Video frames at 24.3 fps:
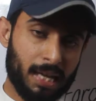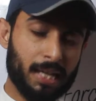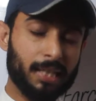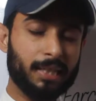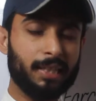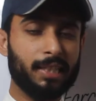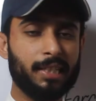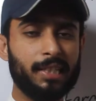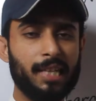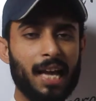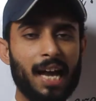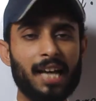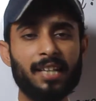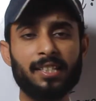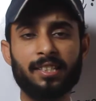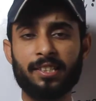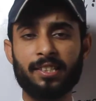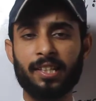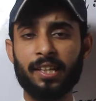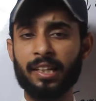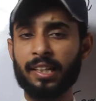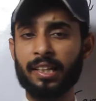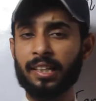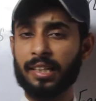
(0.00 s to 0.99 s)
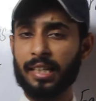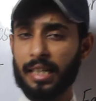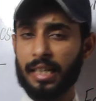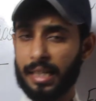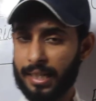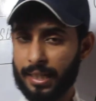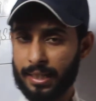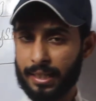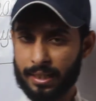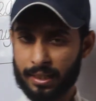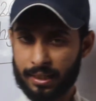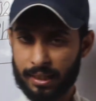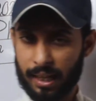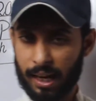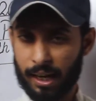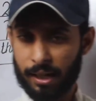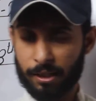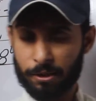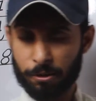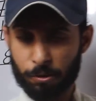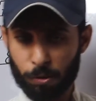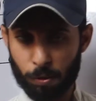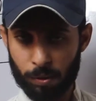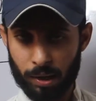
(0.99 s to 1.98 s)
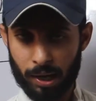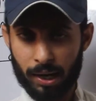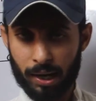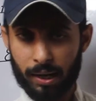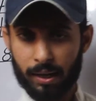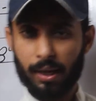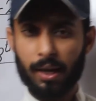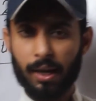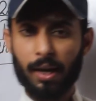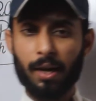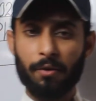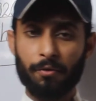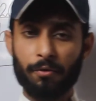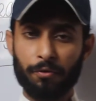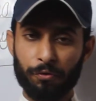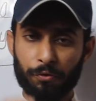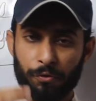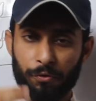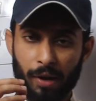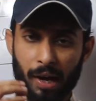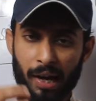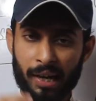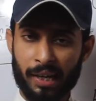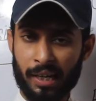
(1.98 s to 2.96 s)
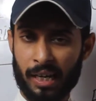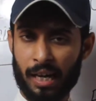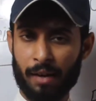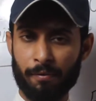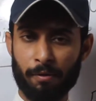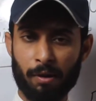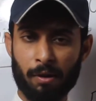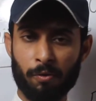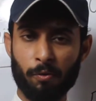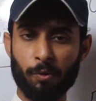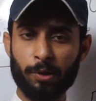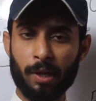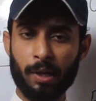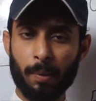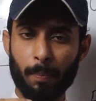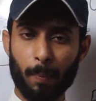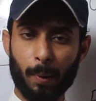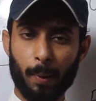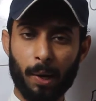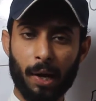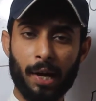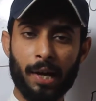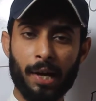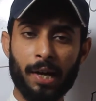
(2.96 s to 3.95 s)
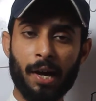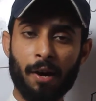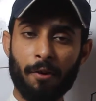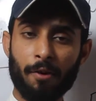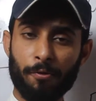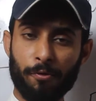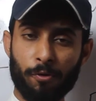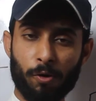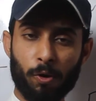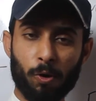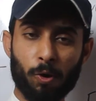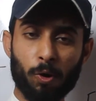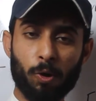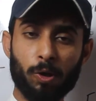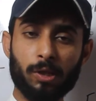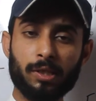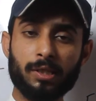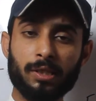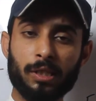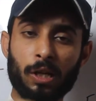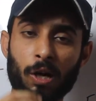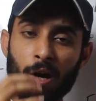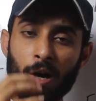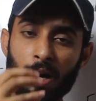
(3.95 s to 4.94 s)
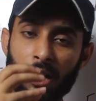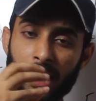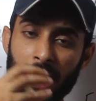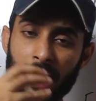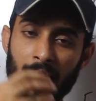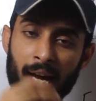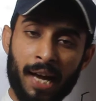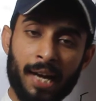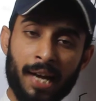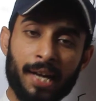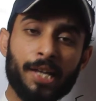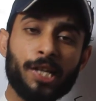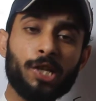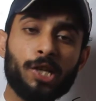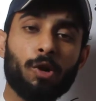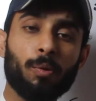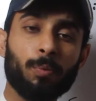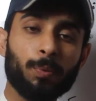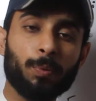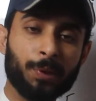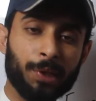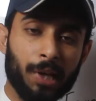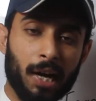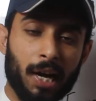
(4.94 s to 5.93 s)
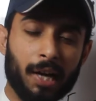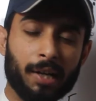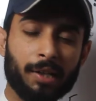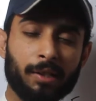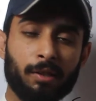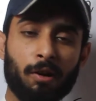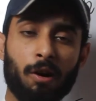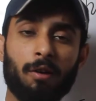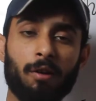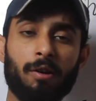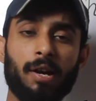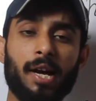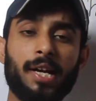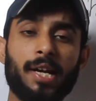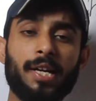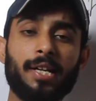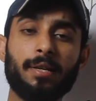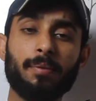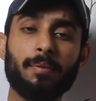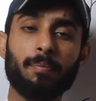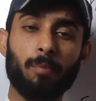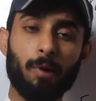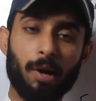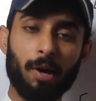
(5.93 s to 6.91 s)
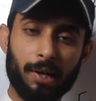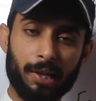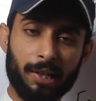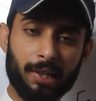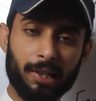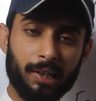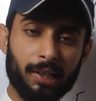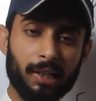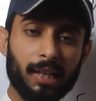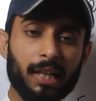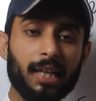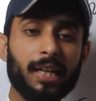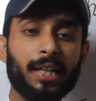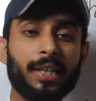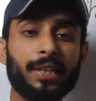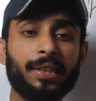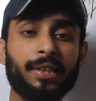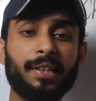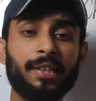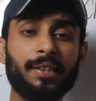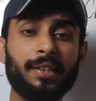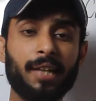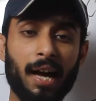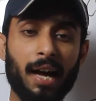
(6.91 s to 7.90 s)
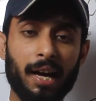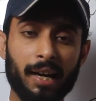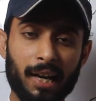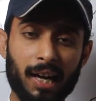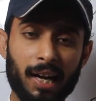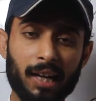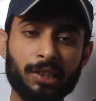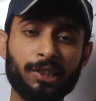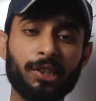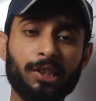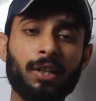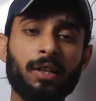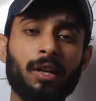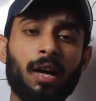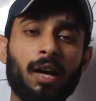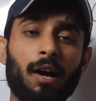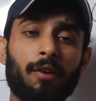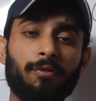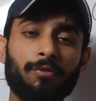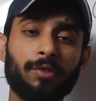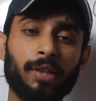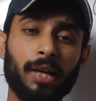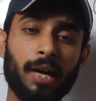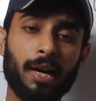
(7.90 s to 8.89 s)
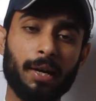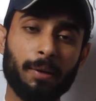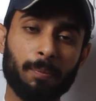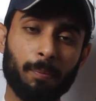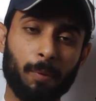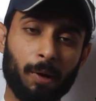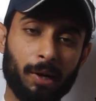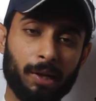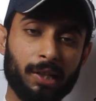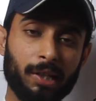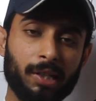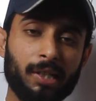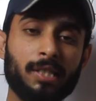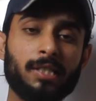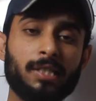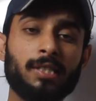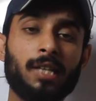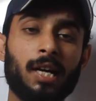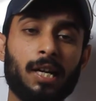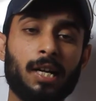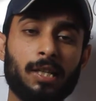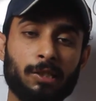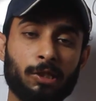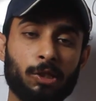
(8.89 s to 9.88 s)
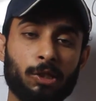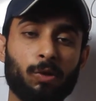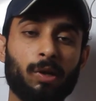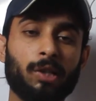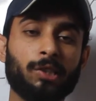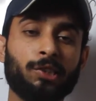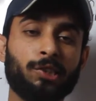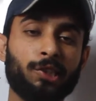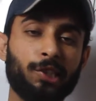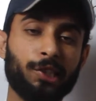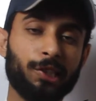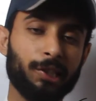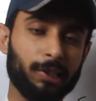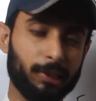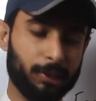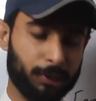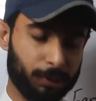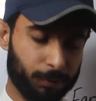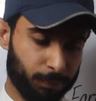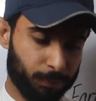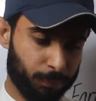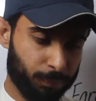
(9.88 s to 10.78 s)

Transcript: The next thing is that student, whenever we apply a force on any object or any body, the direction of that body is also a change.